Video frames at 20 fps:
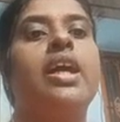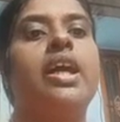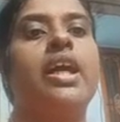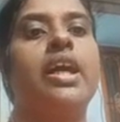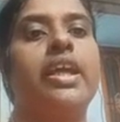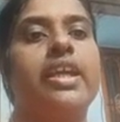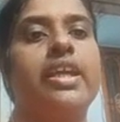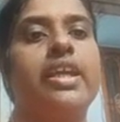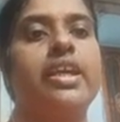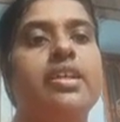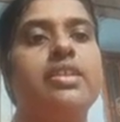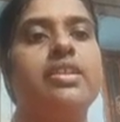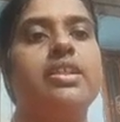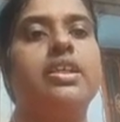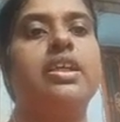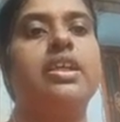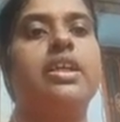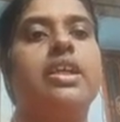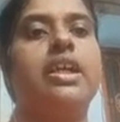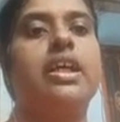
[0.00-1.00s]
Here,
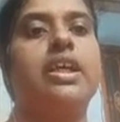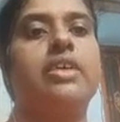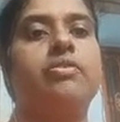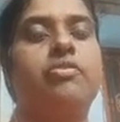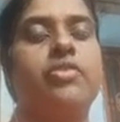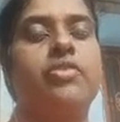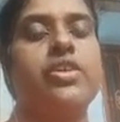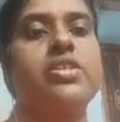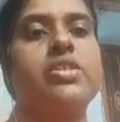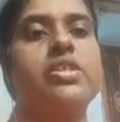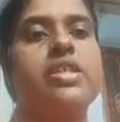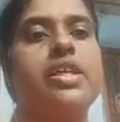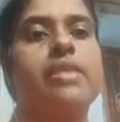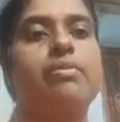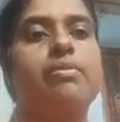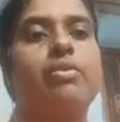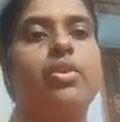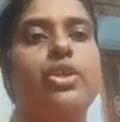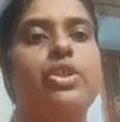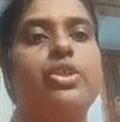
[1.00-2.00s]
first I
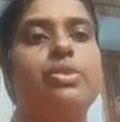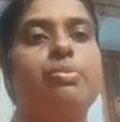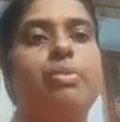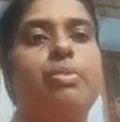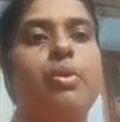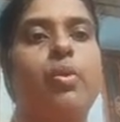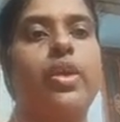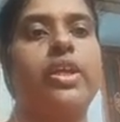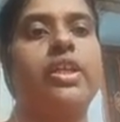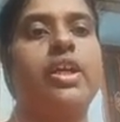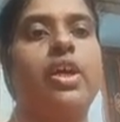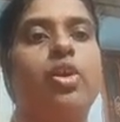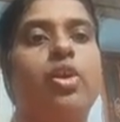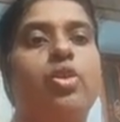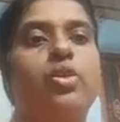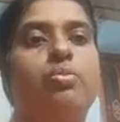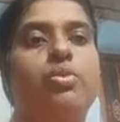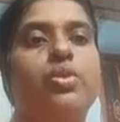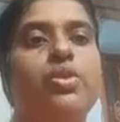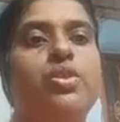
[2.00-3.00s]
am going to provide the
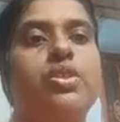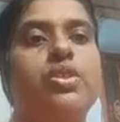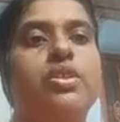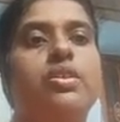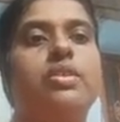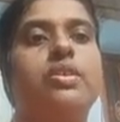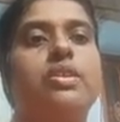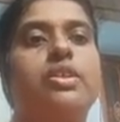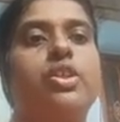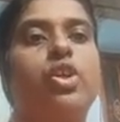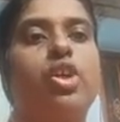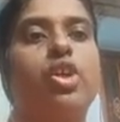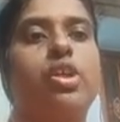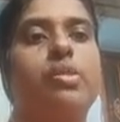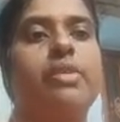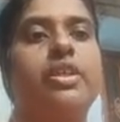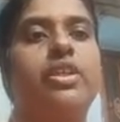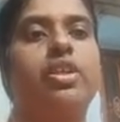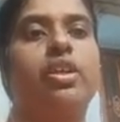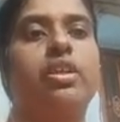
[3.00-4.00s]
output
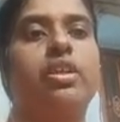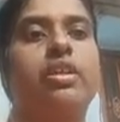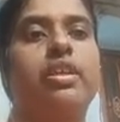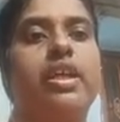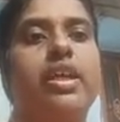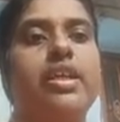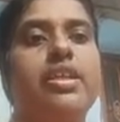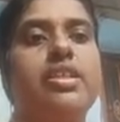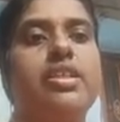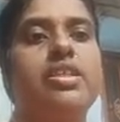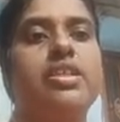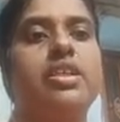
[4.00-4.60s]
document.write